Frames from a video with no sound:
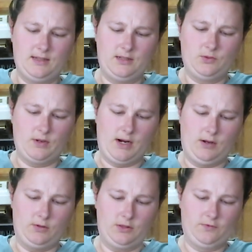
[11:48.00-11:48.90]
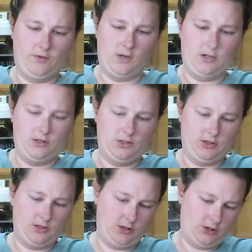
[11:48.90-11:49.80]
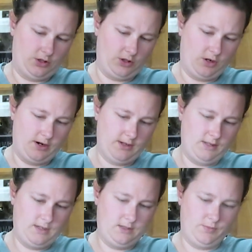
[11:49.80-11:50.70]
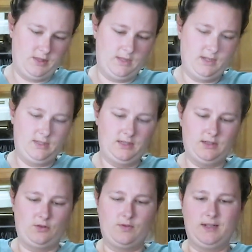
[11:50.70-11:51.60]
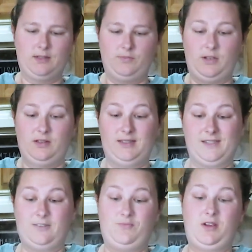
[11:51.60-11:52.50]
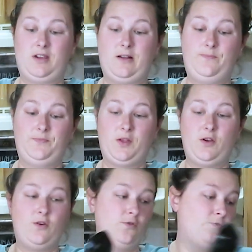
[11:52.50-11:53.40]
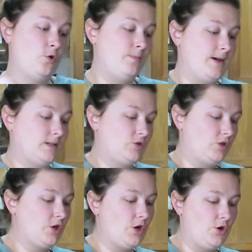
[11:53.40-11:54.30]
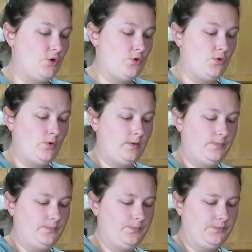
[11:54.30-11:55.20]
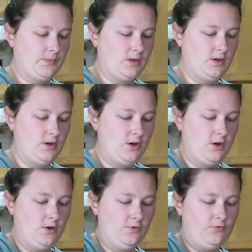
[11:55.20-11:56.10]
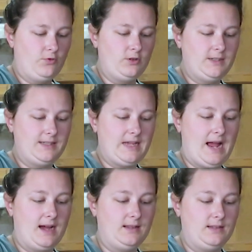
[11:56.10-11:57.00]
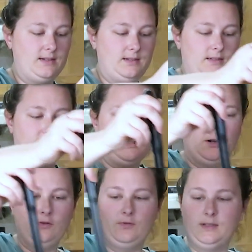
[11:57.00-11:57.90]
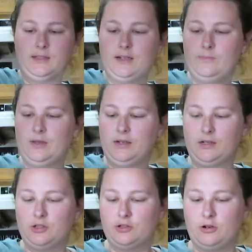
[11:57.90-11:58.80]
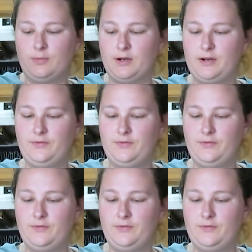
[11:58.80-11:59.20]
this when I was first starting this, but this is a recipe that's gonna be for Mexico, for salads. It's gonna be like a strawberry